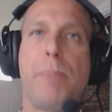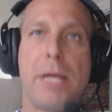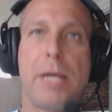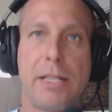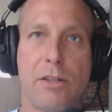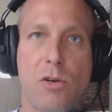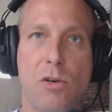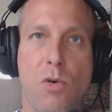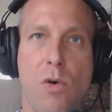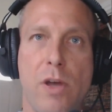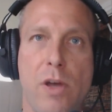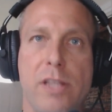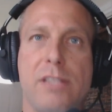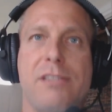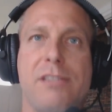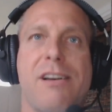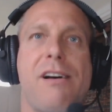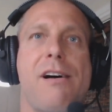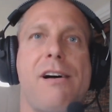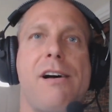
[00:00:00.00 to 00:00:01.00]
Bitcoin
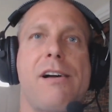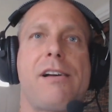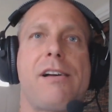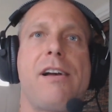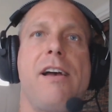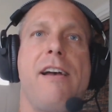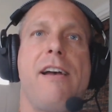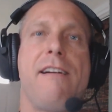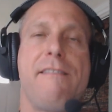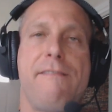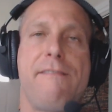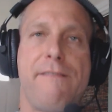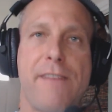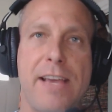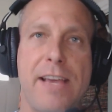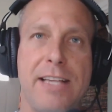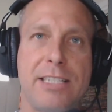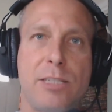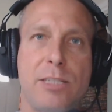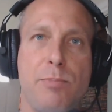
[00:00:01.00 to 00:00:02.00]
Talk,
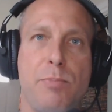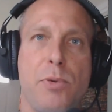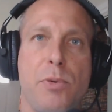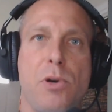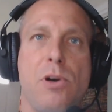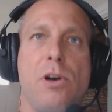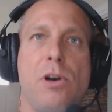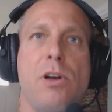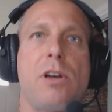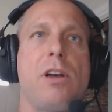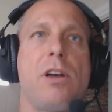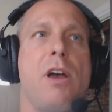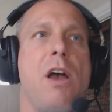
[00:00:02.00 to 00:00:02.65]
Facebook,